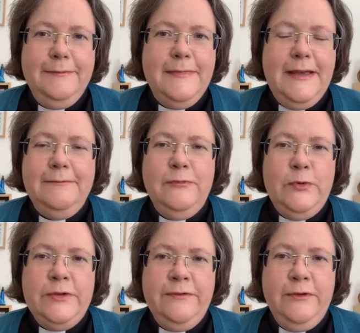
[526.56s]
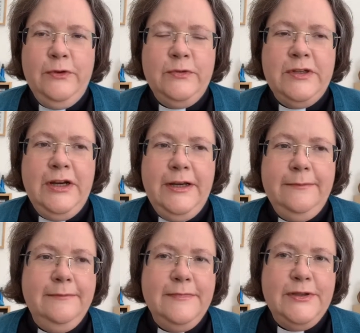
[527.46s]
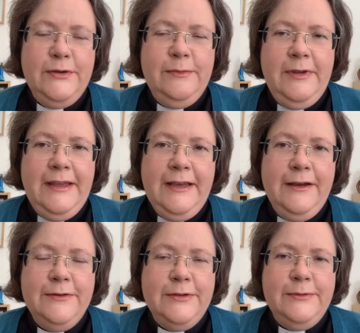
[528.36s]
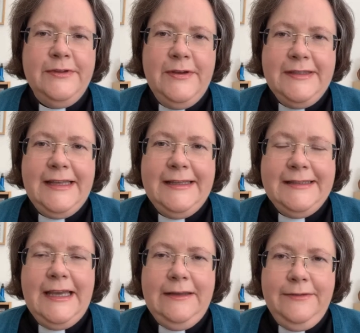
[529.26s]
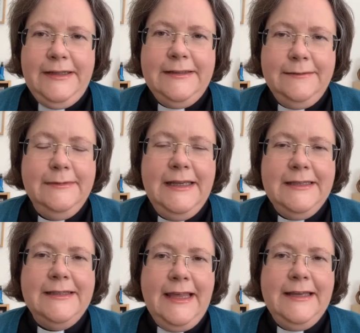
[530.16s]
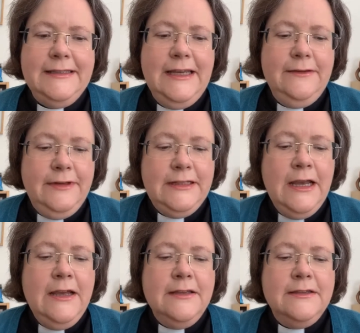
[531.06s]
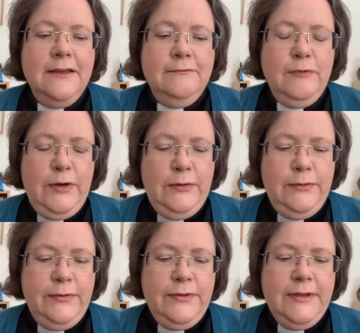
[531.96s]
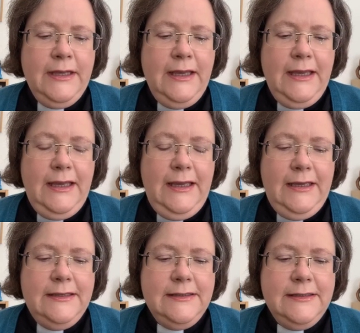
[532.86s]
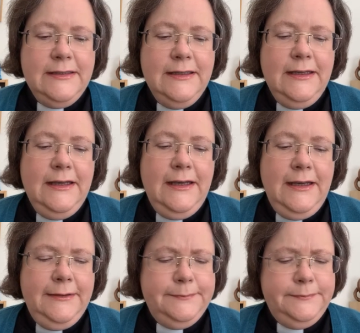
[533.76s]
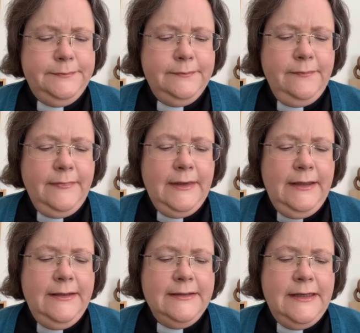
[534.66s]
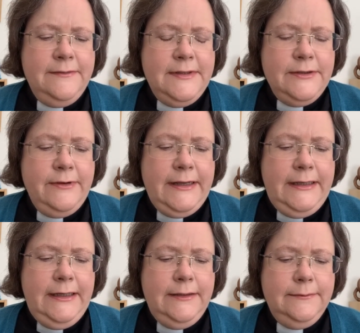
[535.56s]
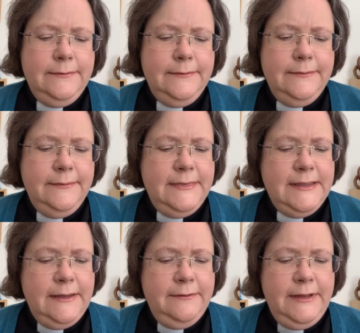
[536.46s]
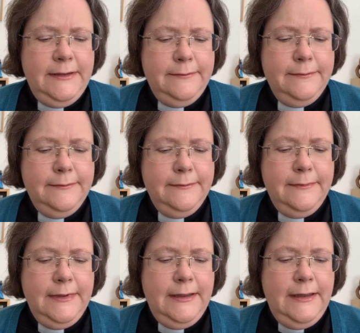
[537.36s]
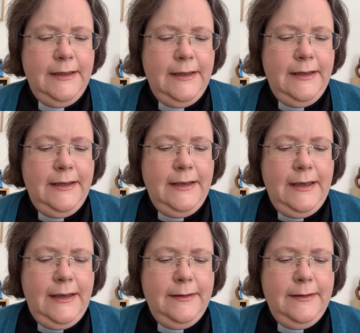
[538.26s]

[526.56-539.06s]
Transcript: rules for a long time, Solomon then goes on. So it's that David. It's that David. So Ruth is David's granny. Is that right? Yeah.